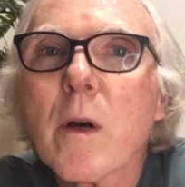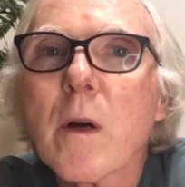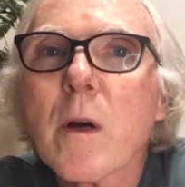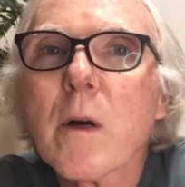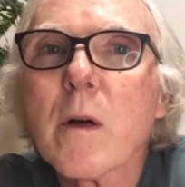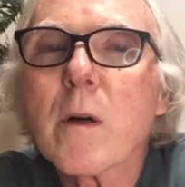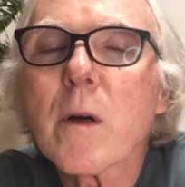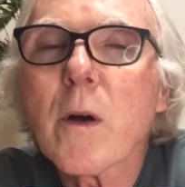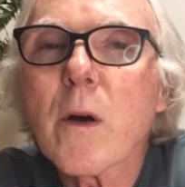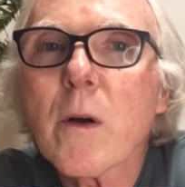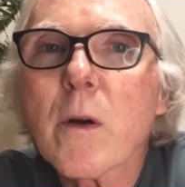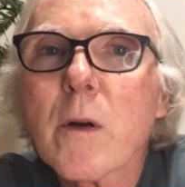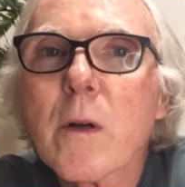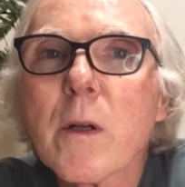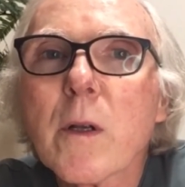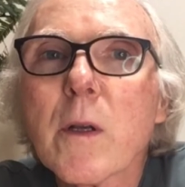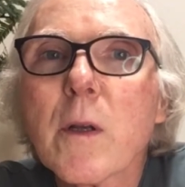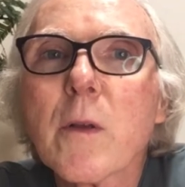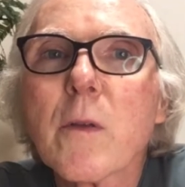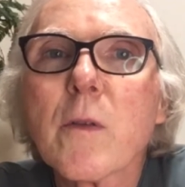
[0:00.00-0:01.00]

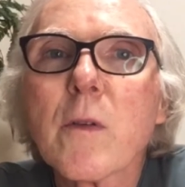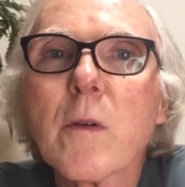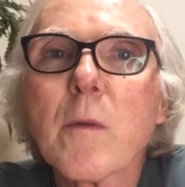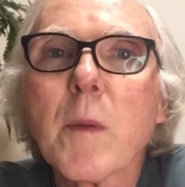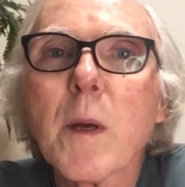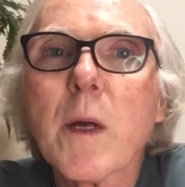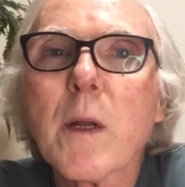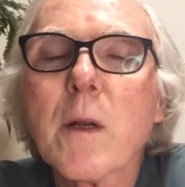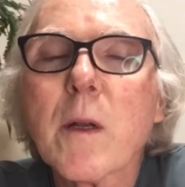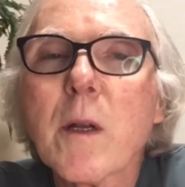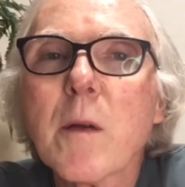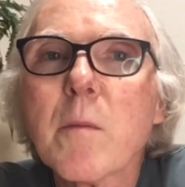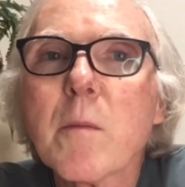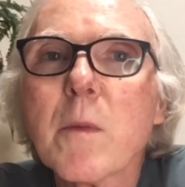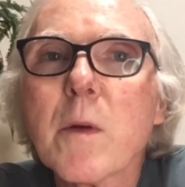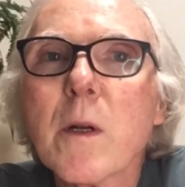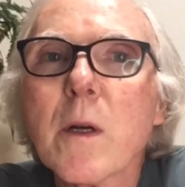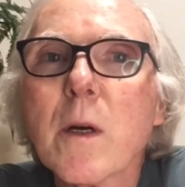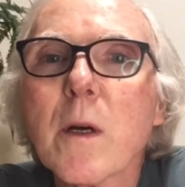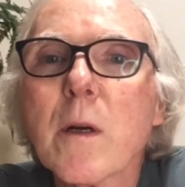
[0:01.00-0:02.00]
currently is a man
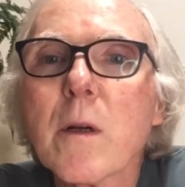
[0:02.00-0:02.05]
named